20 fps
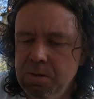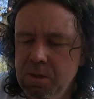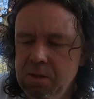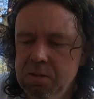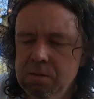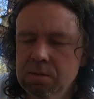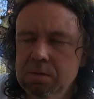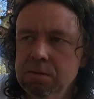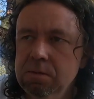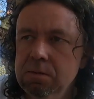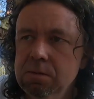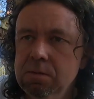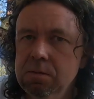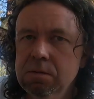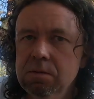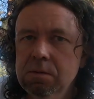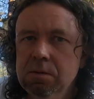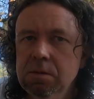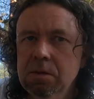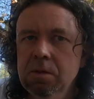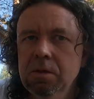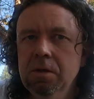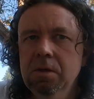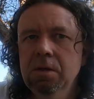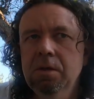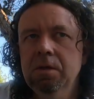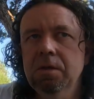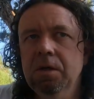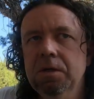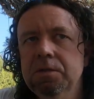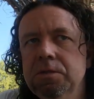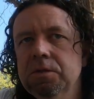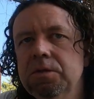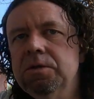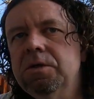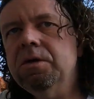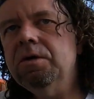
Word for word: man, got your